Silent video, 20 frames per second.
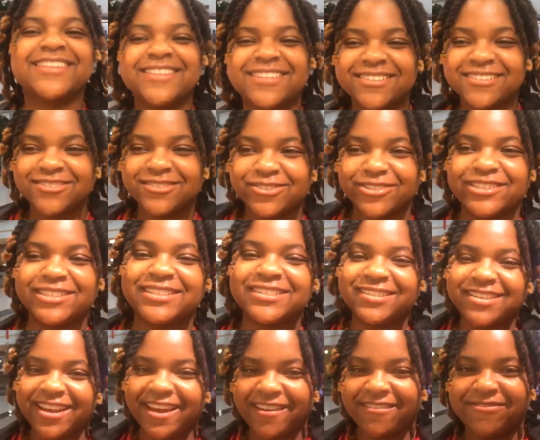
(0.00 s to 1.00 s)
The dress
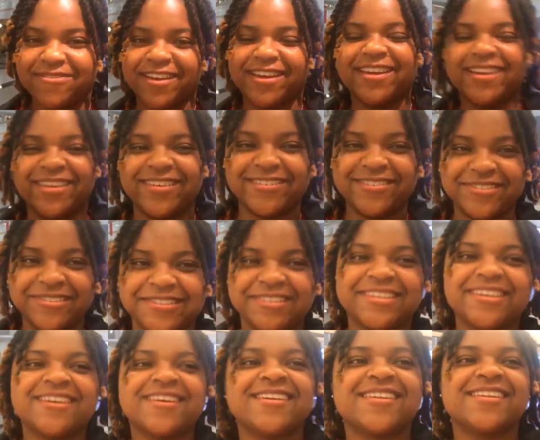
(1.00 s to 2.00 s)
that I found
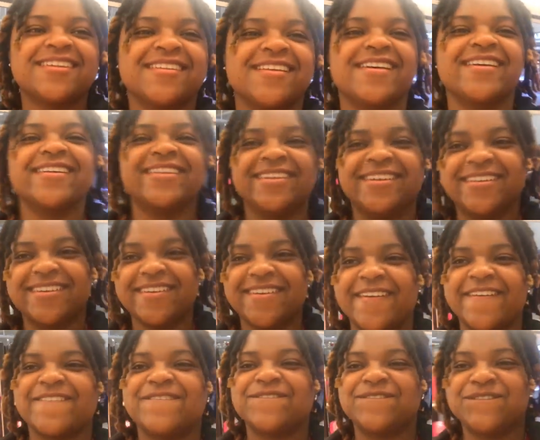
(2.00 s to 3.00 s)
like
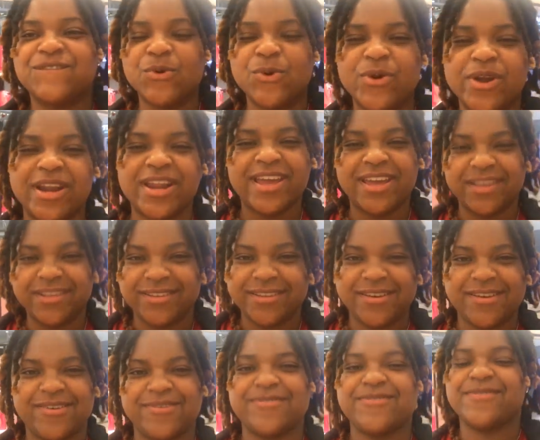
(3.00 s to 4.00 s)
4 days
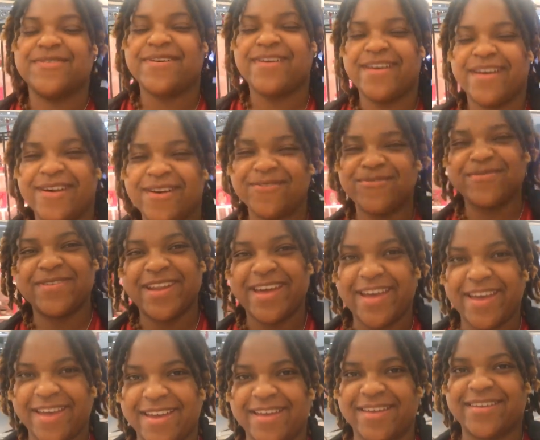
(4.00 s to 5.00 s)
ago
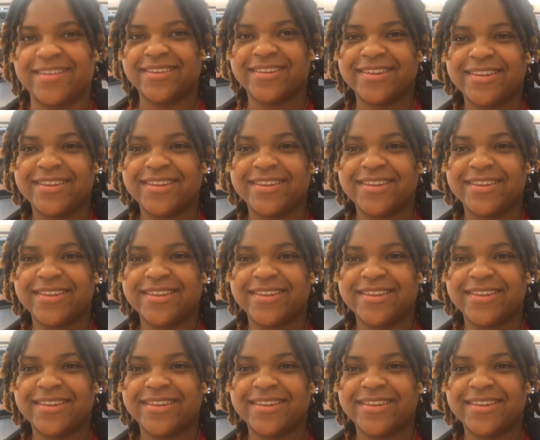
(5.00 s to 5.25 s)
online,